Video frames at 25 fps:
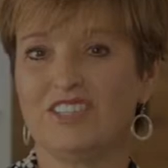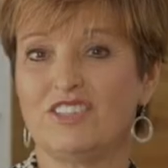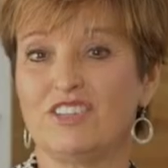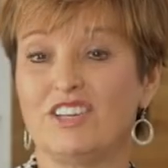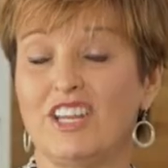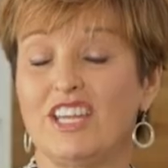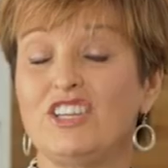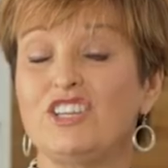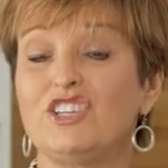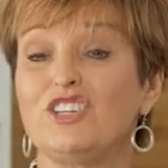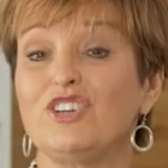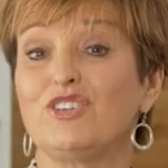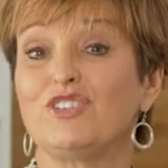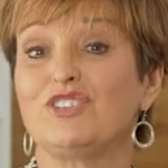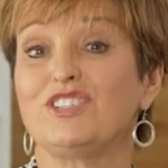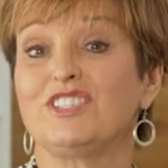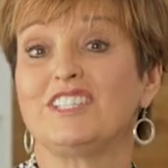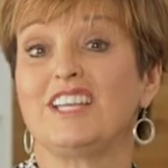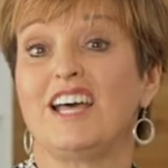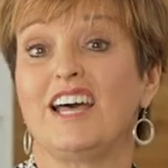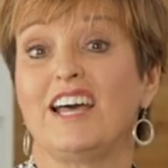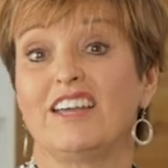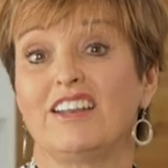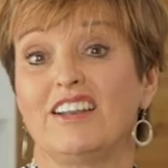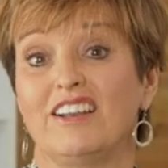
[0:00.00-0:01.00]
Today's show's
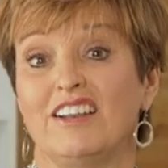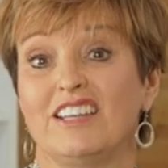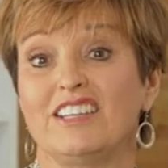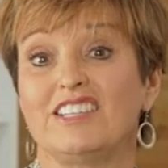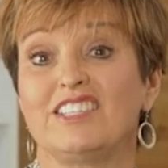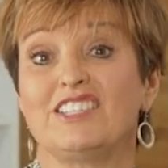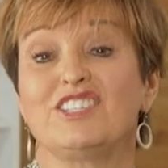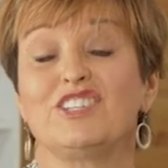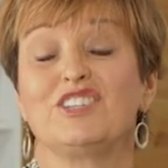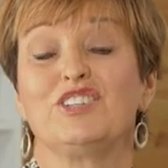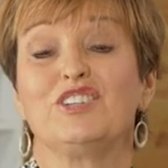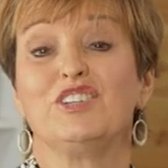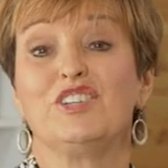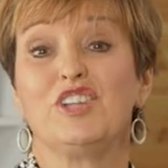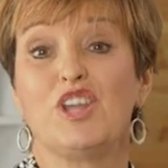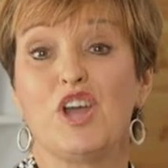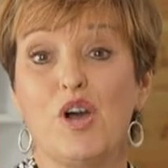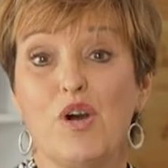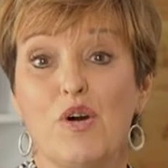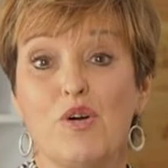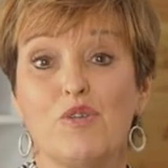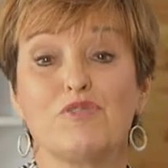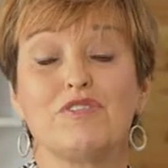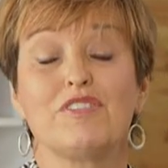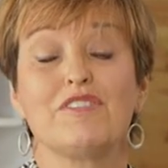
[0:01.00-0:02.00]
title is To
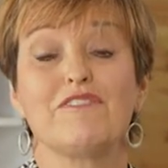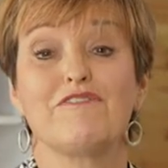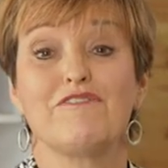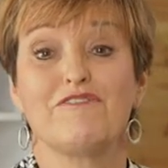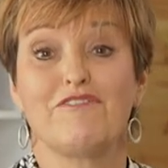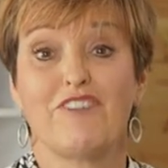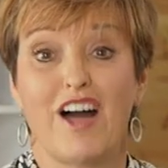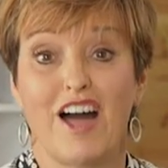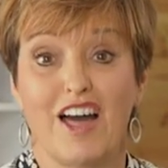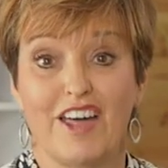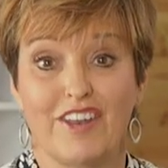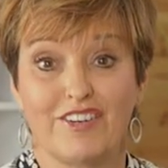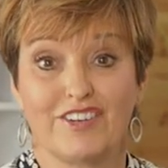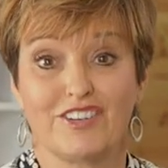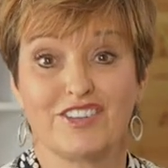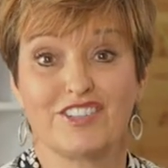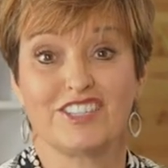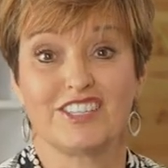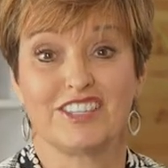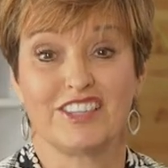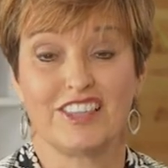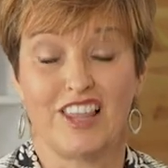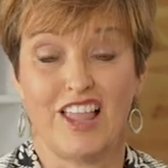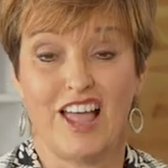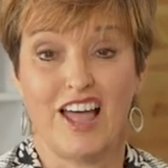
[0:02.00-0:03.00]
Know the
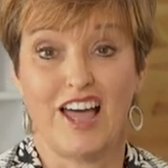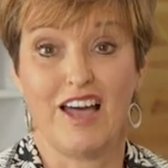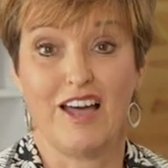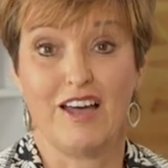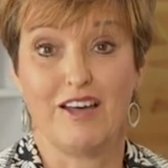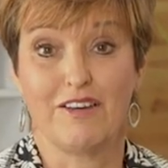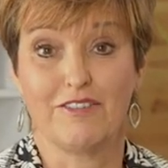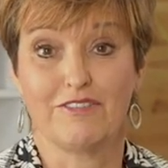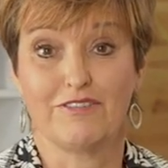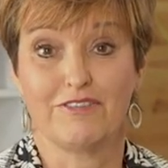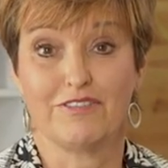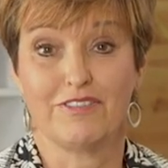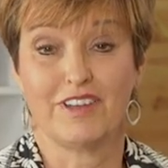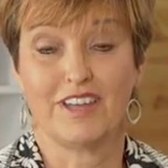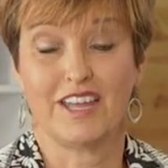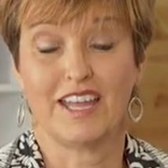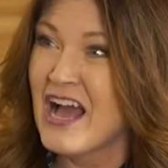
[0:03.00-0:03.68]
Father's Love.